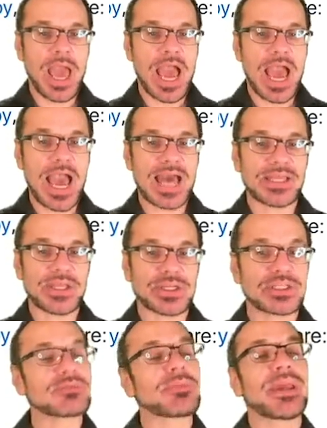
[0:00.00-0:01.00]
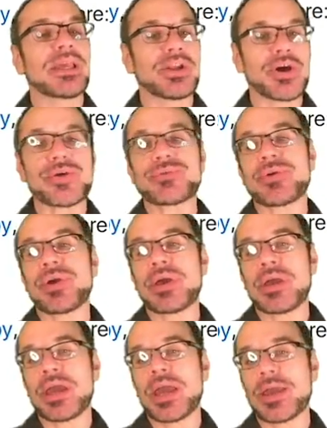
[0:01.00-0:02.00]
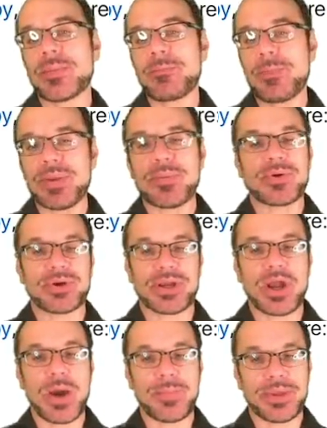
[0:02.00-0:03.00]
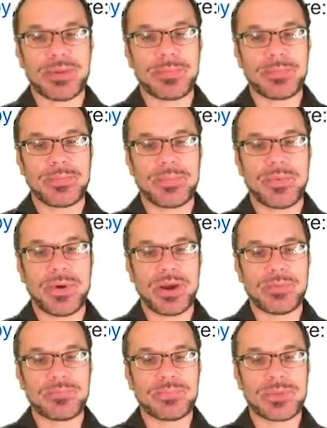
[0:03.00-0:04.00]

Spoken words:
at the speed of a memory copy, right?